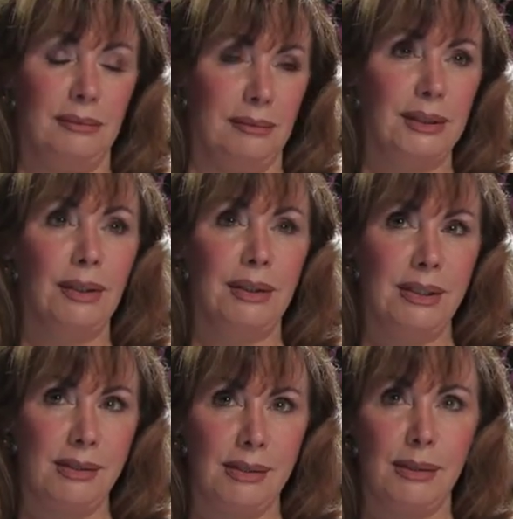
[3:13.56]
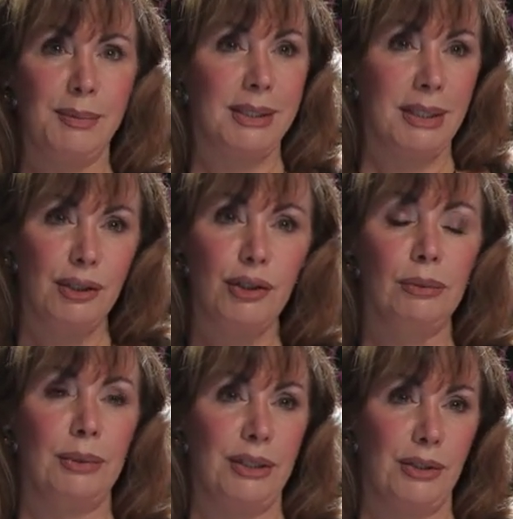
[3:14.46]
There is
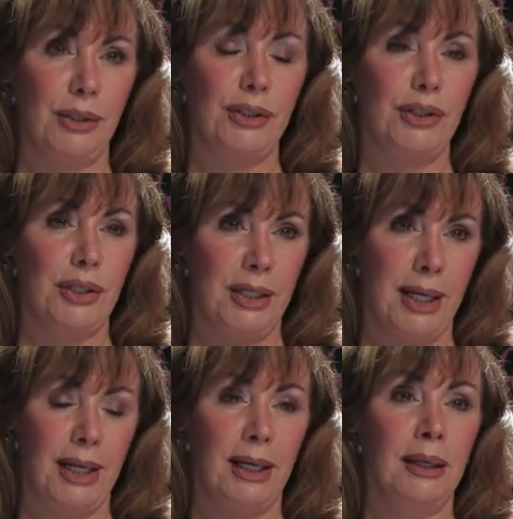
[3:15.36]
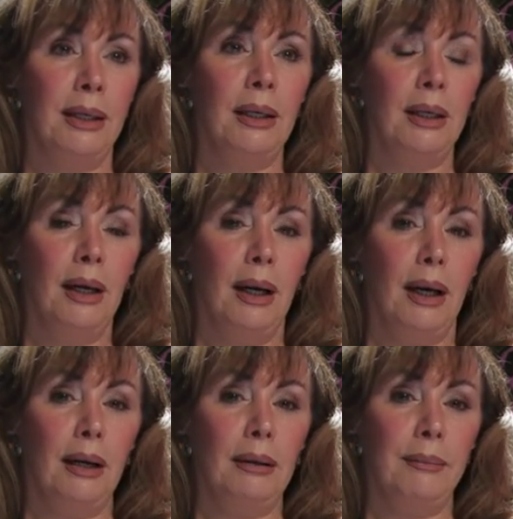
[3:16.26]
substantial research today
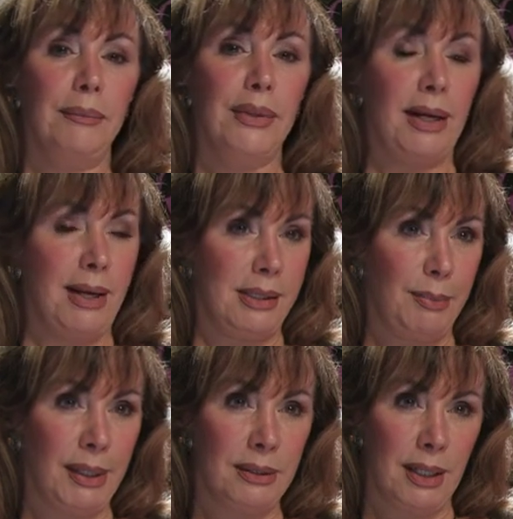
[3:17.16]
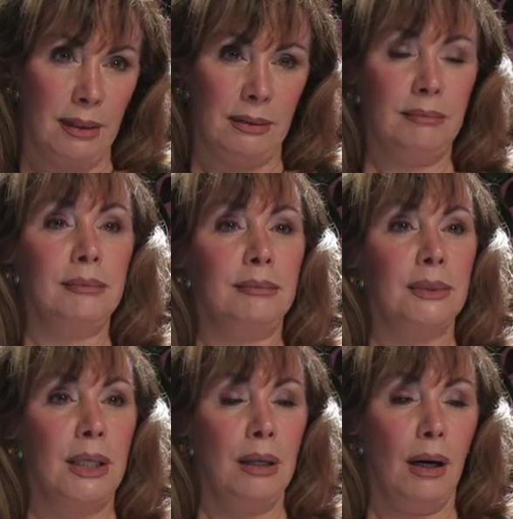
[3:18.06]
that has been done
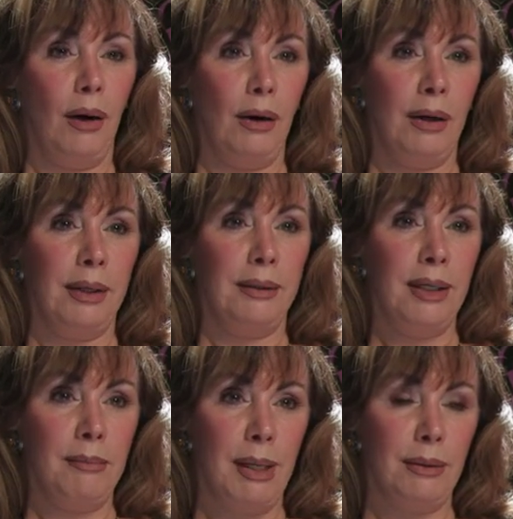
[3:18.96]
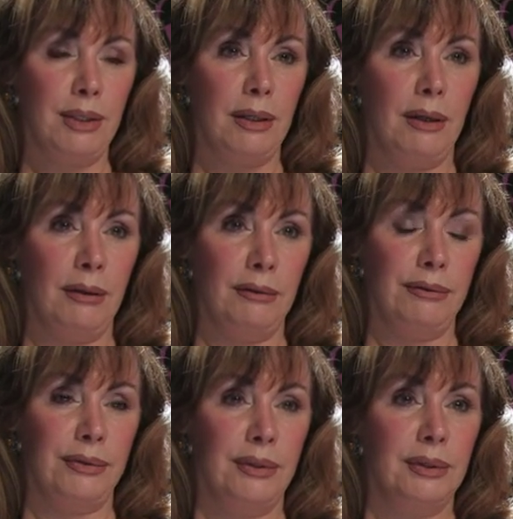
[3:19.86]
on the amount
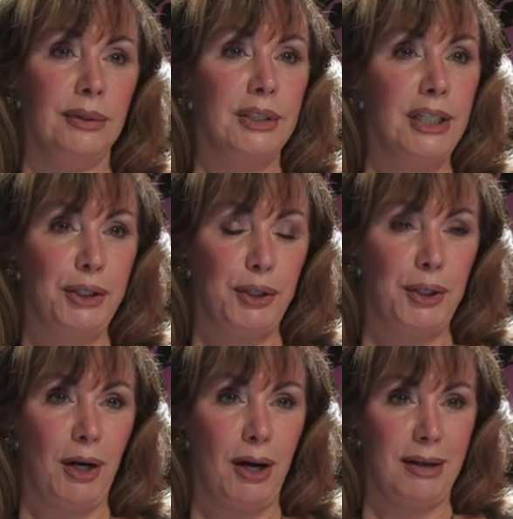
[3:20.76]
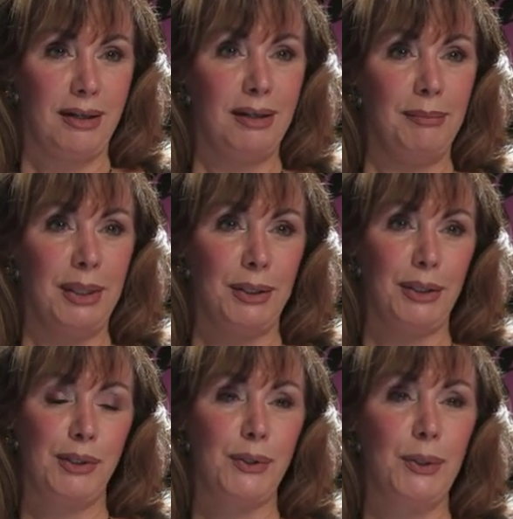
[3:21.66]
of teacher talk compared
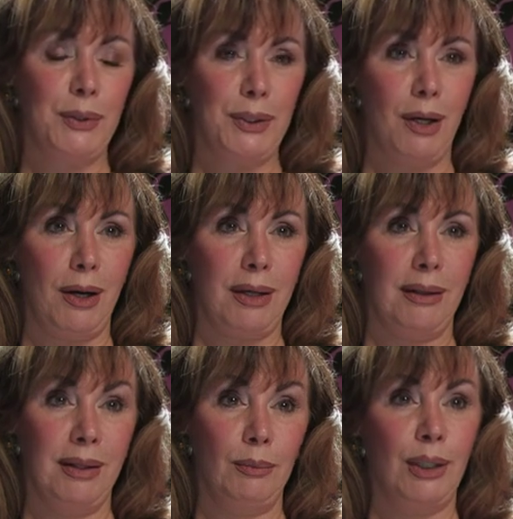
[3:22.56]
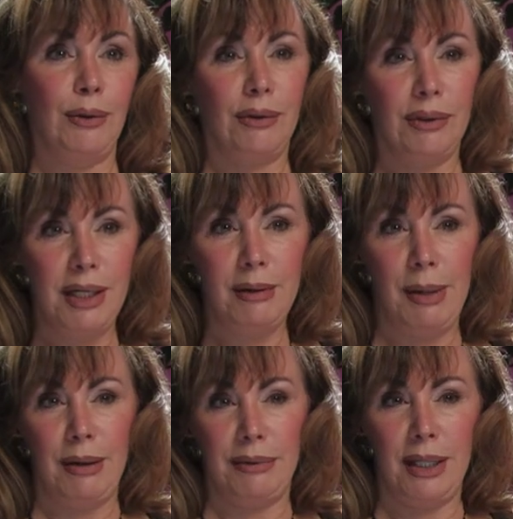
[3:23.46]
to student talk. And then when you think
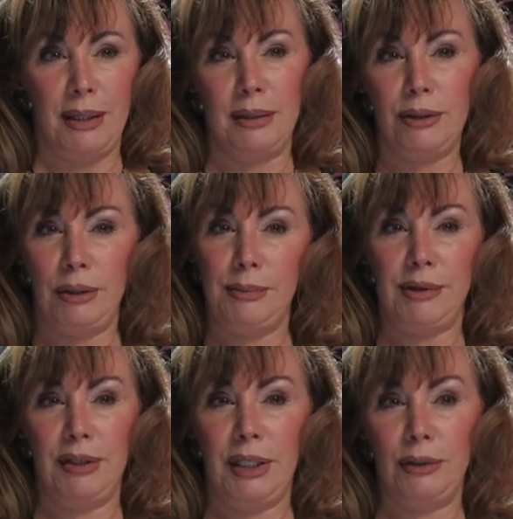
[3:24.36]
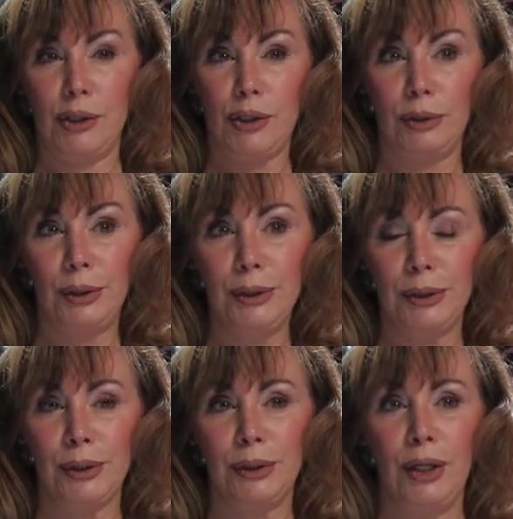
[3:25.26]
about that in terms of an English
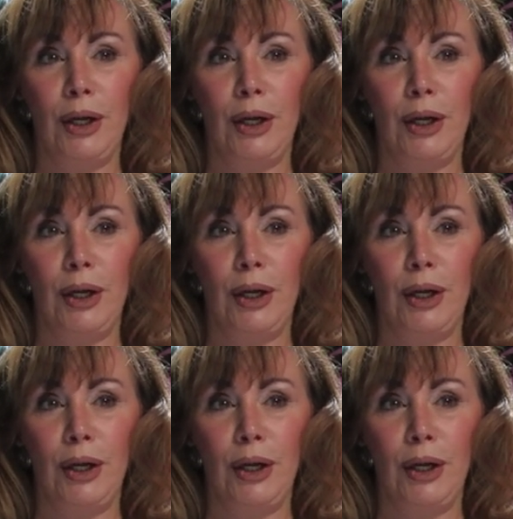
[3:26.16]
learner